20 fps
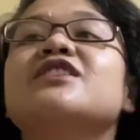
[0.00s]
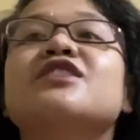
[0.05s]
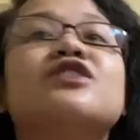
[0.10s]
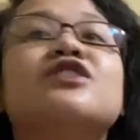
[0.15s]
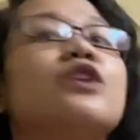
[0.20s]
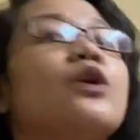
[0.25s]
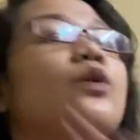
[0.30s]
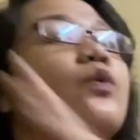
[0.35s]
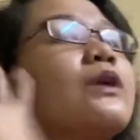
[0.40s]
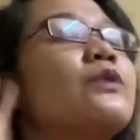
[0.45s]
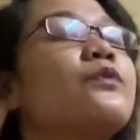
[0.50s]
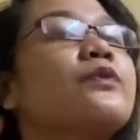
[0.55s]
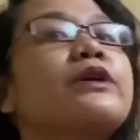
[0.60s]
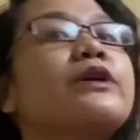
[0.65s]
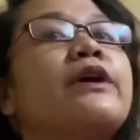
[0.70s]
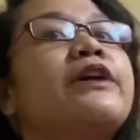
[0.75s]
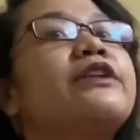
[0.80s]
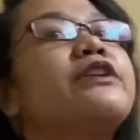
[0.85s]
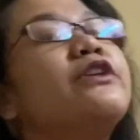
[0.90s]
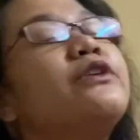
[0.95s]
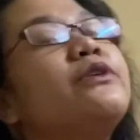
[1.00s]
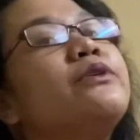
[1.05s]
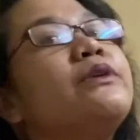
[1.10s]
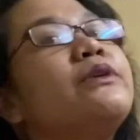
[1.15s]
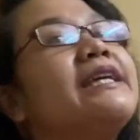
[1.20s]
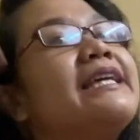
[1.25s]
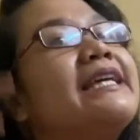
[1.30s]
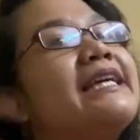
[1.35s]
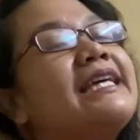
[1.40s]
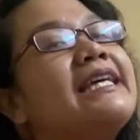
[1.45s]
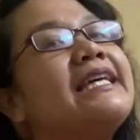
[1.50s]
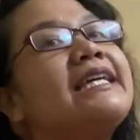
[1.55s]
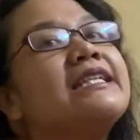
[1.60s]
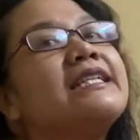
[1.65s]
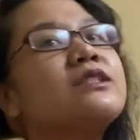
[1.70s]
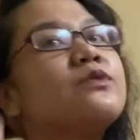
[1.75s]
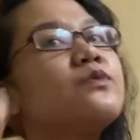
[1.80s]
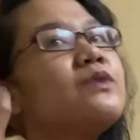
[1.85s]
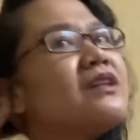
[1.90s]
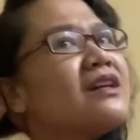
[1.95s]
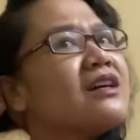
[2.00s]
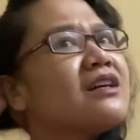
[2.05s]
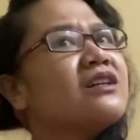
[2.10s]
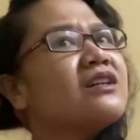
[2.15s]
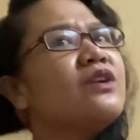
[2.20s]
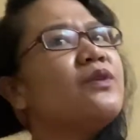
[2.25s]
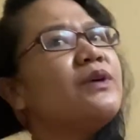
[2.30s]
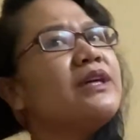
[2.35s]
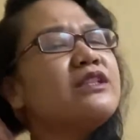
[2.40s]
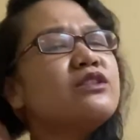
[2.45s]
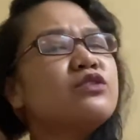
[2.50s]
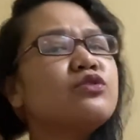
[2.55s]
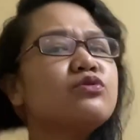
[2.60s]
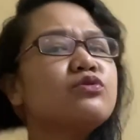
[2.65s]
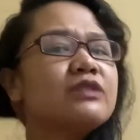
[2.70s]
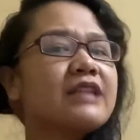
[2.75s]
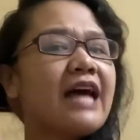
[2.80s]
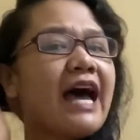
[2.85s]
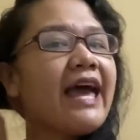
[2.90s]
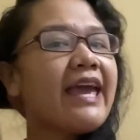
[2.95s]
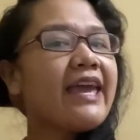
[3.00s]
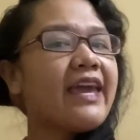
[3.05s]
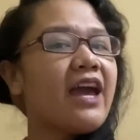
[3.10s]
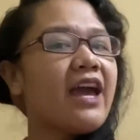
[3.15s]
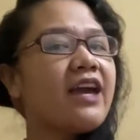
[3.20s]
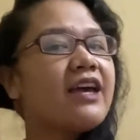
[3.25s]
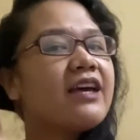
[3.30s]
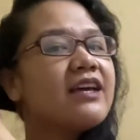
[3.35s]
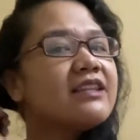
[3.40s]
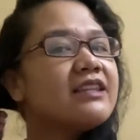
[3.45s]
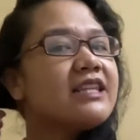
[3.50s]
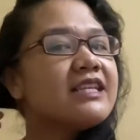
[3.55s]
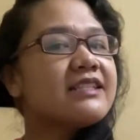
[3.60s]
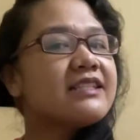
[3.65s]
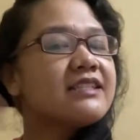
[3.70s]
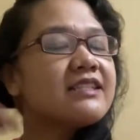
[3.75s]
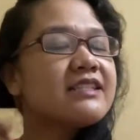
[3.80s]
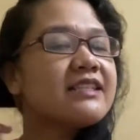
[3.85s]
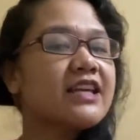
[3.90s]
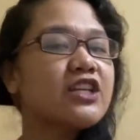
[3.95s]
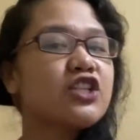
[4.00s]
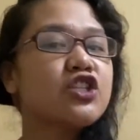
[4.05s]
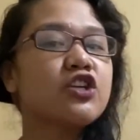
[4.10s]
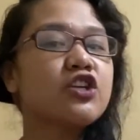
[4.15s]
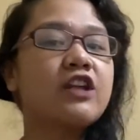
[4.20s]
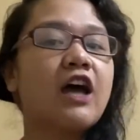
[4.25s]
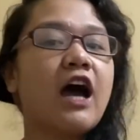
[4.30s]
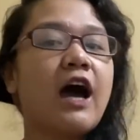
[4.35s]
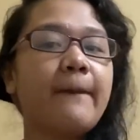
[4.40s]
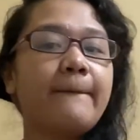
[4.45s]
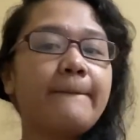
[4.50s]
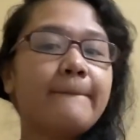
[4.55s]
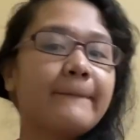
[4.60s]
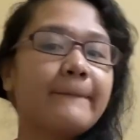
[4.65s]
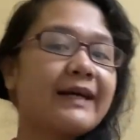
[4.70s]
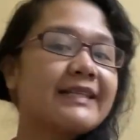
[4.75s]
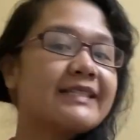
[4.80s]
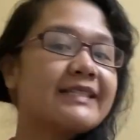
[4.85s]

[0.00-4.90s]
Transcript: So what we're going to do is we are going to tie this section up kasi